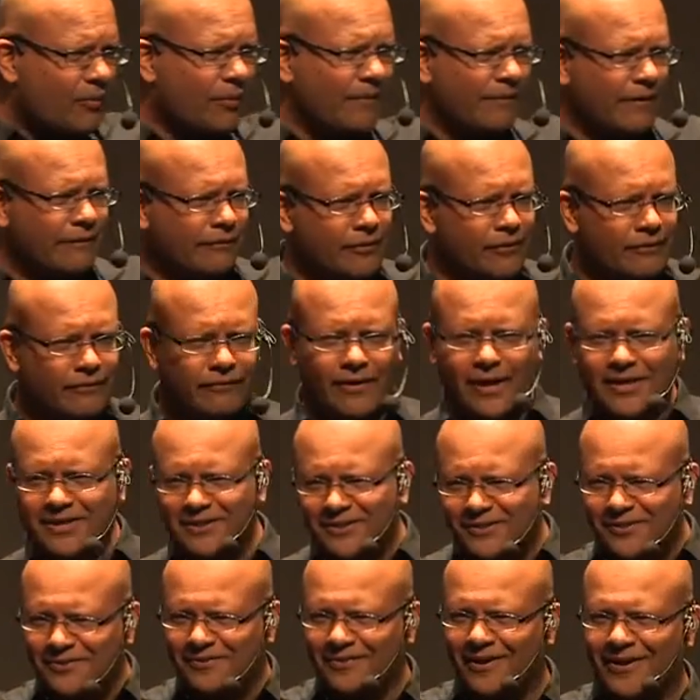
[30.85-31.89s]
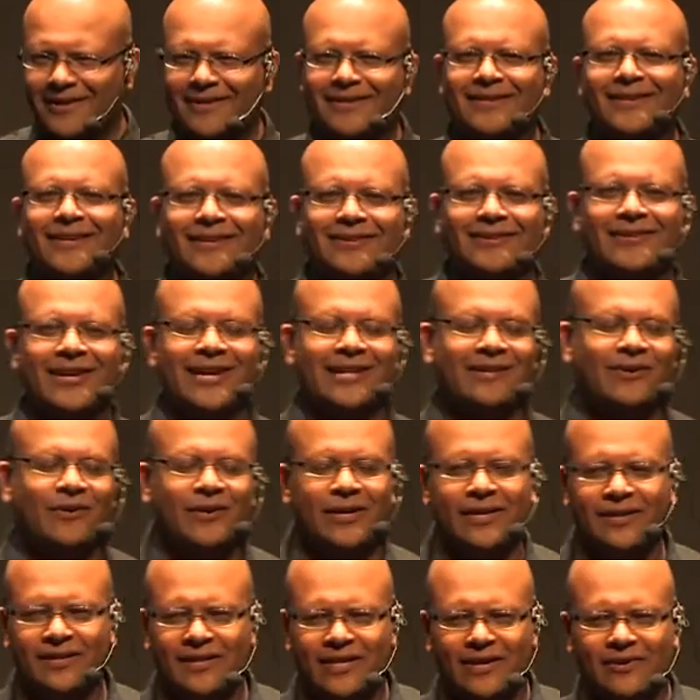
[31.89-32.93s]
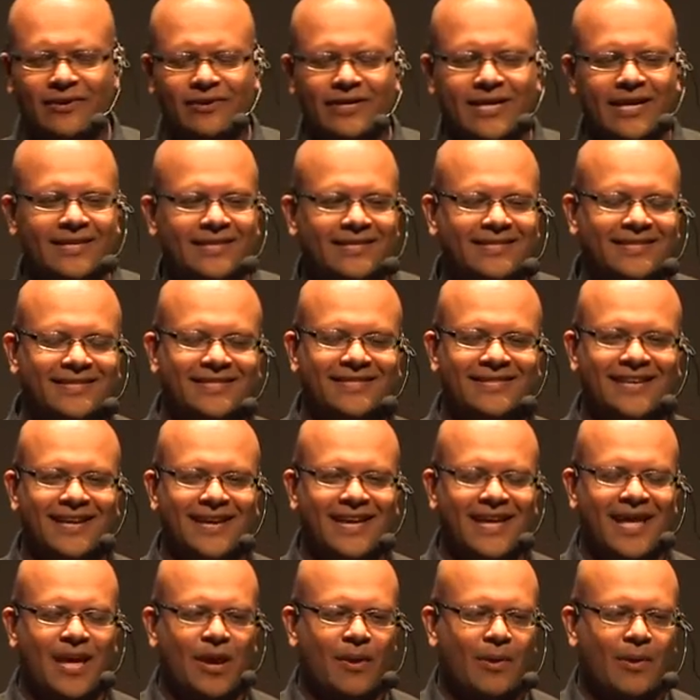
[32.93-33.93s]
with a few friends who are in the audience.